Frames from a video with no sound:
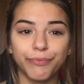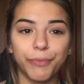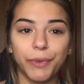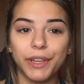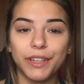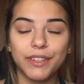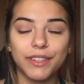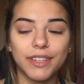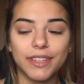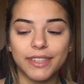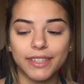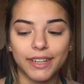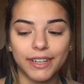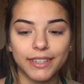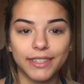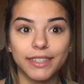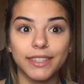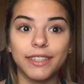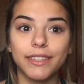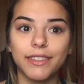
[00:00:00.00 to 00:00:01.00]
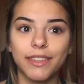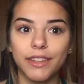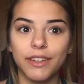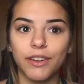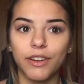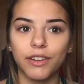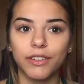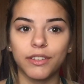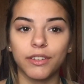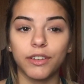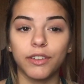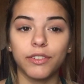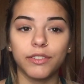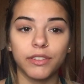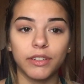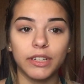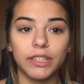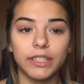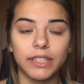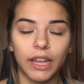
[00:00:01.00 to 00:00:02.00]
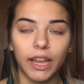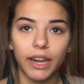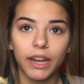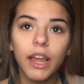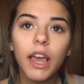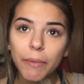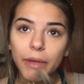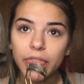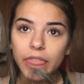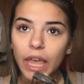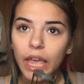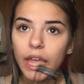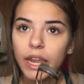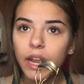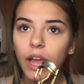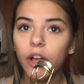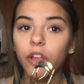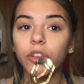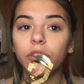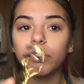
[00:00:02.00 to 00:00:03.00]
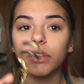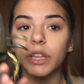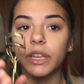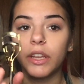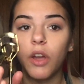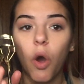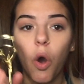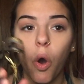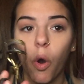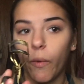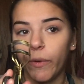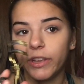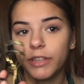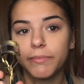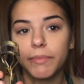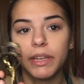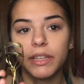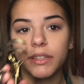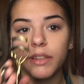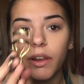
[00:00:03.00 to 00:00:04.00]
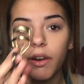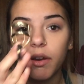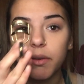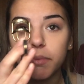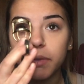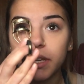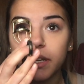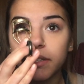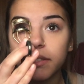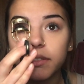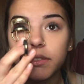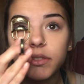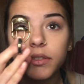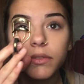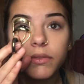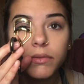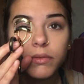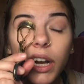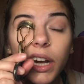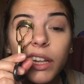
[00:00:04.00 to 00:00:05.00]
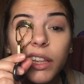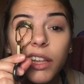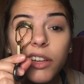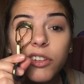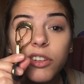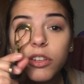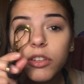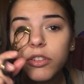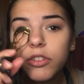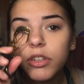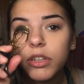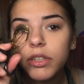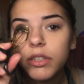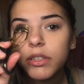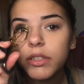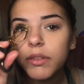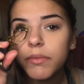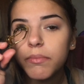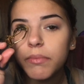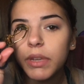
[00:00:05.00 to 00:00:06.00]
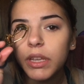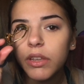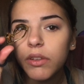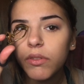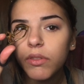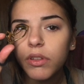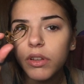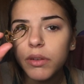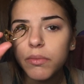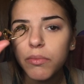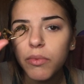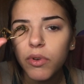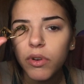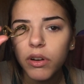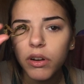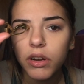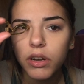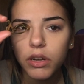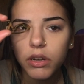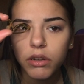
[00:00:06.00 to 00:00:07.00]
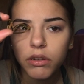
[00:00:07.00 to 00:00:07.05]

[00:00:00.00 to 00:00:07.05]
we discussed this, the dark circles are insane. But then I'll like always mascara, because eyelashes just make you look more